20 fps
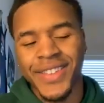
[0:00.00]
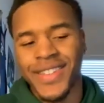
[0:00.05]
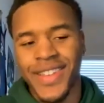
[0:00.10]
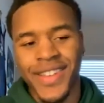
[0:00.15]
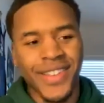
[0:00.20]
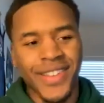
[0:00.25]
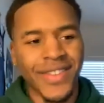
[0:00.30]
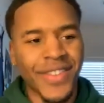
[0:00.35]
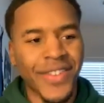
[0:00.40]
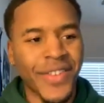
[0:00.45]

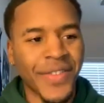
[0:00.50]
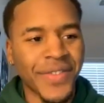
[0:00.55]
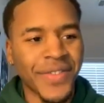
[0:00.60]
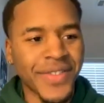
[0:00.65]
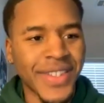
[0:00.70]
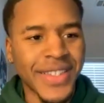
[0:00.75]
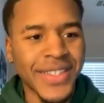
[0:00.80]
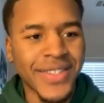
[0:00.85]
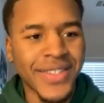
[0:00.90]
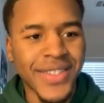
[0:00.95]
No, that's
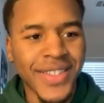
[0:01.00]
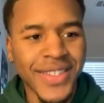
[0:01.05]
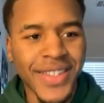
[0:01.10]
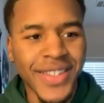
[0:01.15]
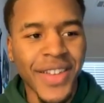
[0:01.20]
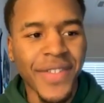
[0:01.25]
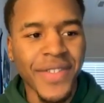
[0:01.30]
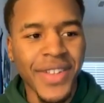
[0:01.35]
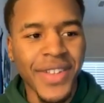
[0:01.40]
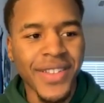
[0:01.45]

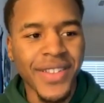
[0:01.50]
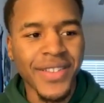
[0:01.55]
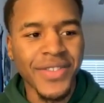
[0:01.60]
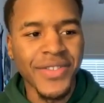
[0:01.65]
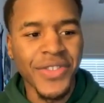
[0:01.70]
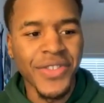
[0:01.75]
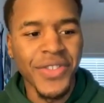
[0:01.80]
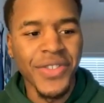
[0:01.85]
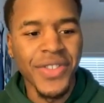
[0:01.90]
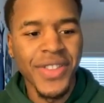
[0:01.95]
definitely the
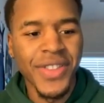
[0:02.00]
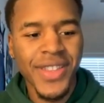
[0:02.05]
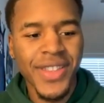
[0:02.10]
truth.